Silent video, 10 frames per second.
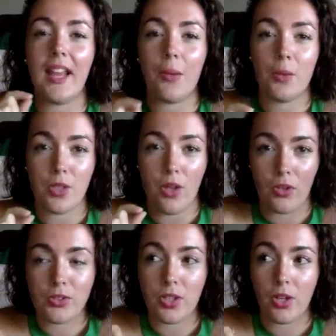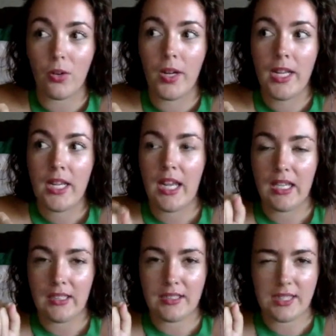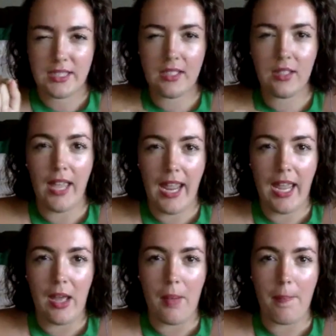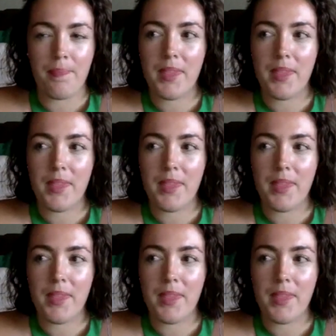I was also, and still am,